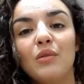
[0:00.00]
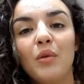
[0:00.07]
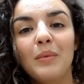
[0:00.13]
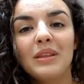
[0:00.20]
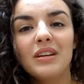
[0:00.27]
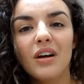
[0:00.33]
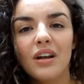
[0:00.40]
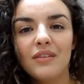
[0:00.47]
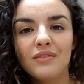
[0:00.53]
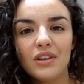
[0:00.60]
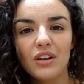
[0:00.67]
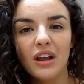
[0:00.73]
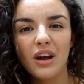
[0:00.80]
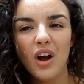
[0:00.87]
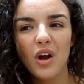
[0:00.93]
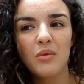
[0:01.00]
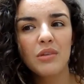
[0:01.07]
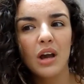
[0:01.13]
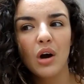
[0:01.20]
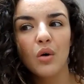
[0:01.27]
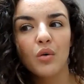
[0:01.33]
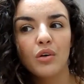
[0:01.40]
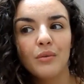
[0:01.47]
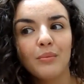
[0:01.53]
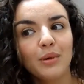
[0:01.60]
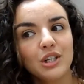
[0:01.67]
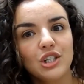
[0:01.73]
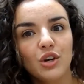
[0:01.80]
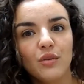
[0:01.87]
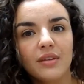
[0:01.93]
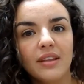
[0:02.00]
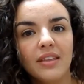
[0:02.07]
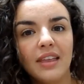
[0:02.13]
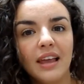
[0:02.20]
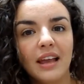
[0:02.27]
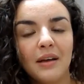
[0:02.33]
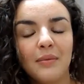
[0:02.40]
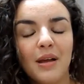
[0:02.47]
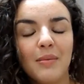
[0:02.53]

If you want me to kind of do like home decor on a budget or something,